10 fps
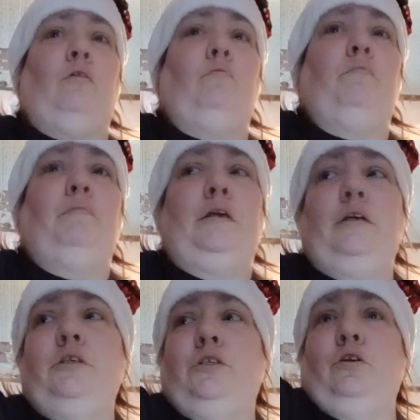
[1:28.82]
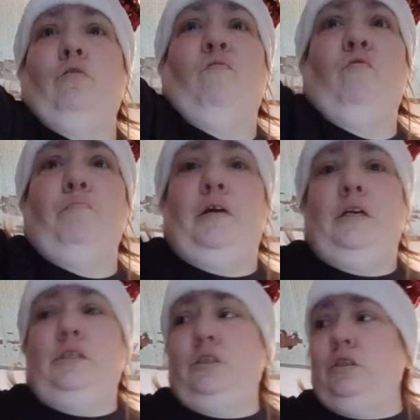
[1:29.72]
it would be easier for
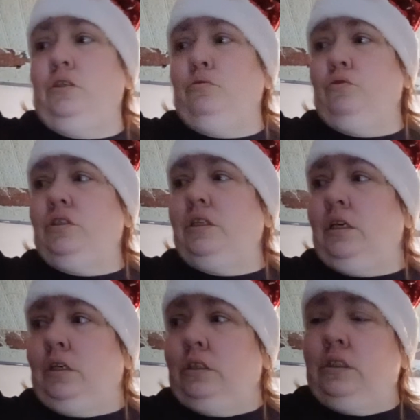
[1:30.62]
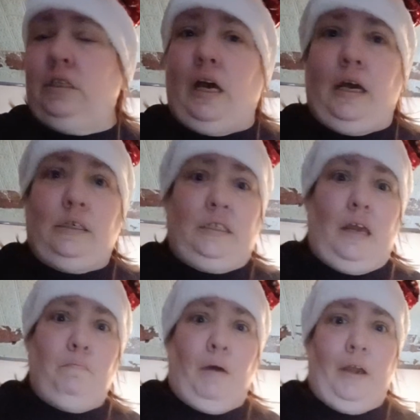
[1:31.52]
me to use this as
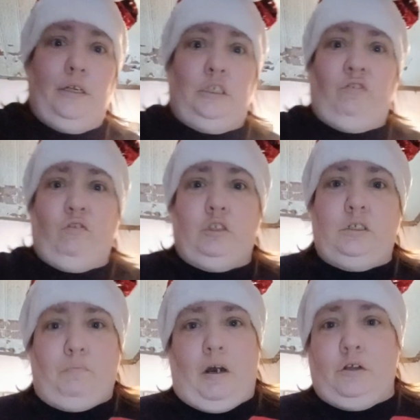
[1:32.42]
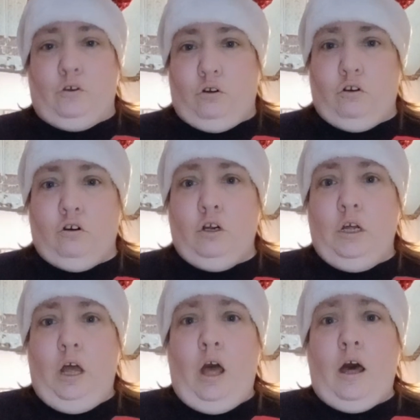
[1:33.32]
a base for some other
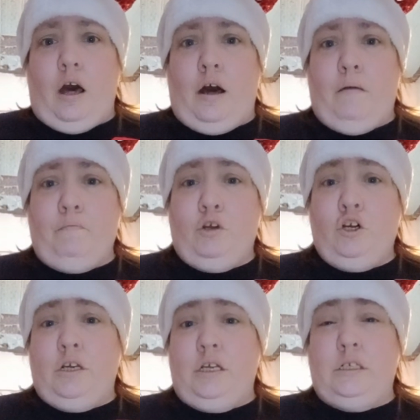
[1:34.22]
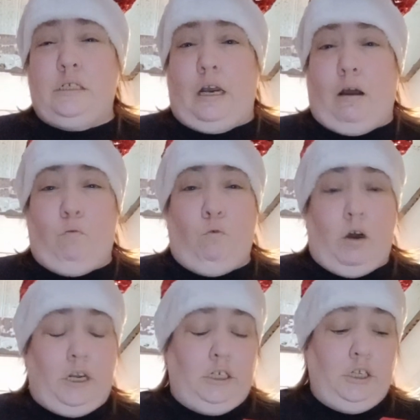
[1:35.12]
cookies that I
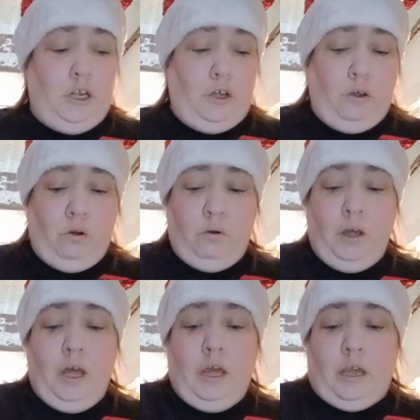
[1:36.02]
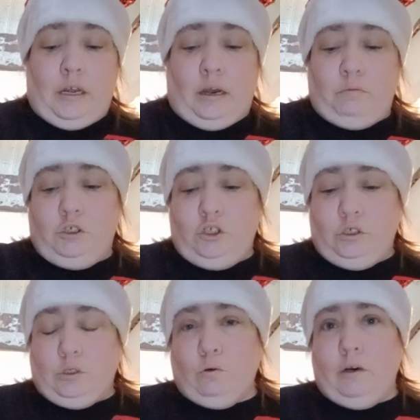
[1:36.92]
wanted to do. And I was
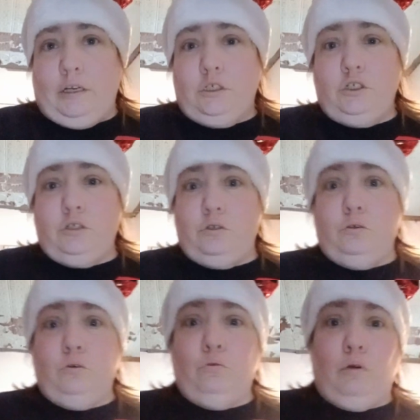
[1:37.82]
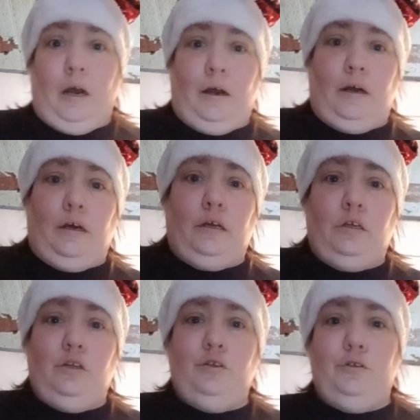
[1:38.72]
just going to
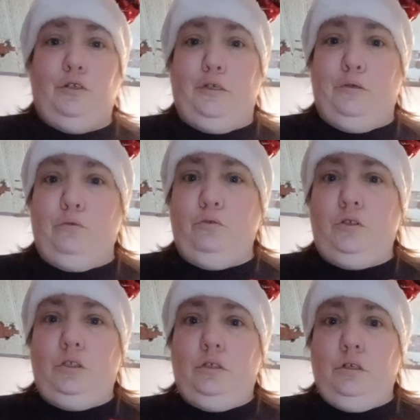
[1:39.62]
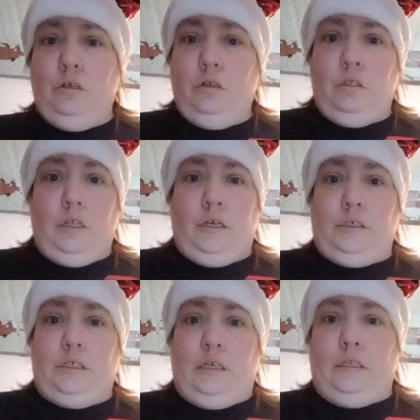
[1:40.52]
use
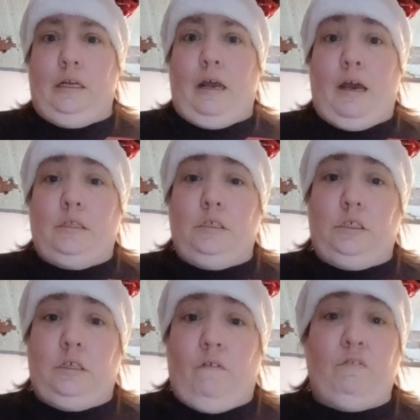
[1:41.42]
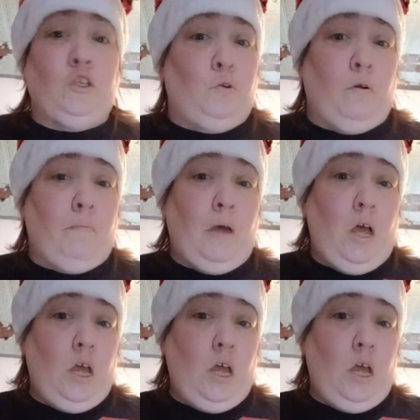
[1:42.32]
this and then add the stuff to them.